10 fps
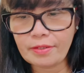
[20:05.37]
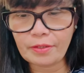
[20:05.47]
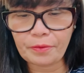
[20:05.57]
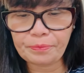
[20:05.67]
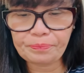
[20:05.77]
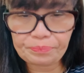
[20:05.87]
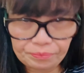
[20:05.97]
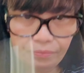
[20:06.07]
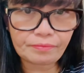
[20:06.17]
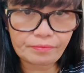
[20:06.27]
So
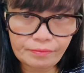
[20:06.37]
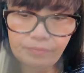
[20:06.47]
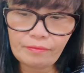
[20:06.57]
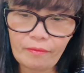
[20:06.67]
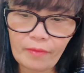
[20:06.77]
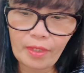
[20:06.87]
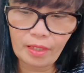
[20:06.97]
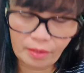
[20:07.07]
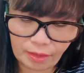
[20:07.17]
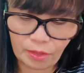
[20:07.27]

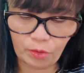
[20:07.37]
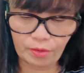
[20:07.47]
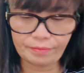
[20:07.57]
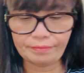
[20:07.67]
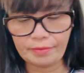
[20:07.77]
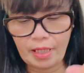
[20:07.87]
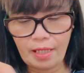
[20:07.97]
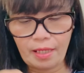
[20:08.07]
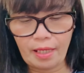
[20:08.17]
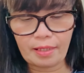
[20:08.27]
the Dior.
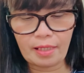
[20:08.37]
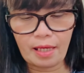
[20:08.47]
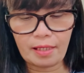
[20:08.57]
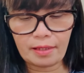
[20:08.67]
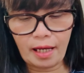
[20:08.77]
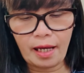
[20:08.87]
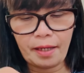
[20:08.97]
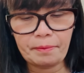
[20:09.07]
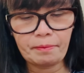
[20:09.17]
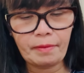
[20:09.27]
And then
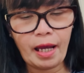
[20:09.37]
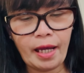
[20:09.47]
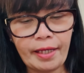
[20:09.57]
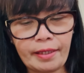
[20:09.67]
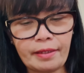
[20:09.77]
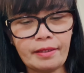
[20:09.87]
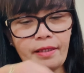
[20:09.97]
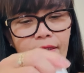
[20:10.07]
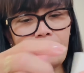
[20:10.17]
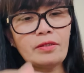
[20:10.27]

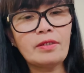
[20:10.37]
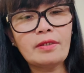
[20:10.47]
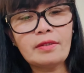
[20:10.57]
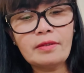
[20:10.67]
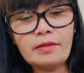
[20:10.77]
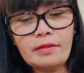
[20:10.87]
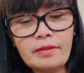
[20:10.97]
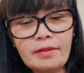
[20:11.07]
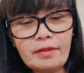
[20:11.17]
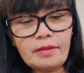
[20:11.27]
I
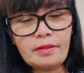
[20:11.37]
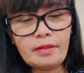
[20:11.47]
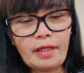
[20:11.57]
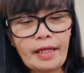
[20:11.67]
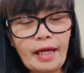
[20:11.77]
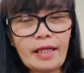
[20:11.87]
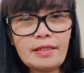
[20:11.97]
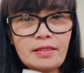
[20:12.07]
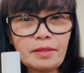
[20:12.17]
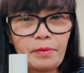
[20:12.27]
had
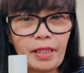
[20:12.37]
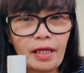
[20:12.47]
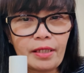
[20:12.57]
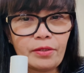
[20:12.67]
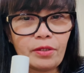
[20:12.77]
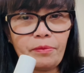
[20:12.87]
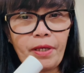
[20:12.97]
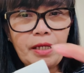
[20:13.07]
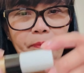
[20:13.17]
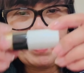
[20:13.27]
this in my other
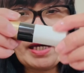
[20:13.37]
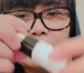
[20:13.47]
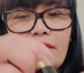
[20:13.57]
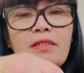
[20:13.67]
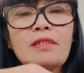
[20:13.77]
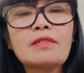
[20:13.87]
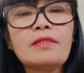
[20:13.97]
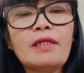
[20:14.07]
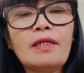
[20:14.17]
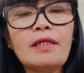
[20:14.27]
makeup bag. This is
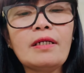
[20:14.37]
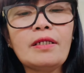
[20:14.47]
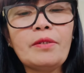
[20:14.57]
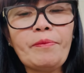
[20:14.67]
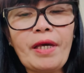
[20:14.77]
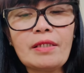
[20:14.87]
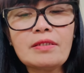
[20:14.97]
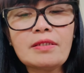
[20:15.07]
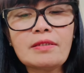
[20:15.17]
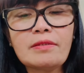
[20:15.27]
the
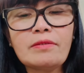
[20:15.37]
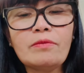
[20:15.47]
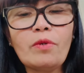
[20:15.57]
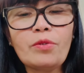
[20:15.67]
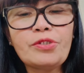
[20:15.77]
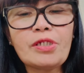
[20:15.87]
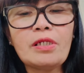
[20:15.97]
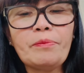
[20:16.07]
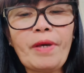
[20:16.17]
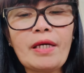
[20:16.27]
Hermes, Rouge
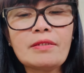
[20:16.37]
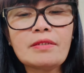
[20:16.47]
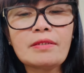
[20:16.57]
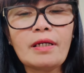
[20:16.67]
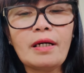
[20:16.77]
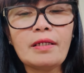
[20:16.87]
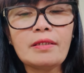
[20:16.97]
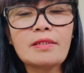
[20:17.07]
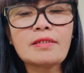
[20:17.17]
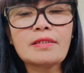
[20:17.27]
Hermes.
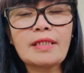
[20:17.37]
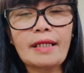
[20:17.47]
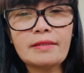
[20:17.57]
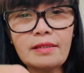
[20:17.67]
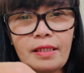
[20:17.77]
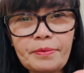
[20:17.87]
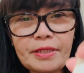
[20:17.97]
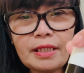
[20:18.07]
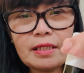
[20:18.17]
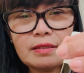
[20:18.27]
It's a satin
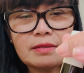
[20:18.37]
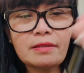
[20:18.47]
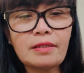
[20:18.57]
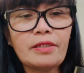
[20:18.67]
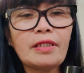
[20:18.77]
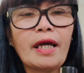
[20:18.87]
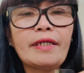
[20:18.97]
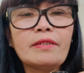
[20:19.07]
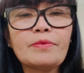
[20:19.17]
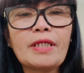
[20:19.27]
lipstick, their
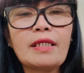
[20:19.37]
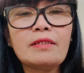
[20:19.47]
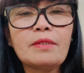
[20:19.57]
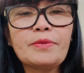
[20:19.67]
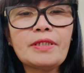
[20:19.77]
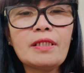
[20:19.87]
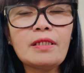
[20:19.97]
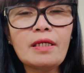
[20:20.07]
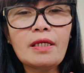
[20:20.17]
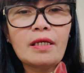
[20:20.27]
line of satin lipstick.
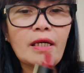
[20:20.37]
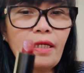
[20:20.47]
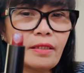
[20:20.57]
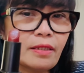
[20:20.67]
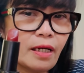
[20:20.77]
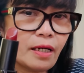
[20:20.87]
And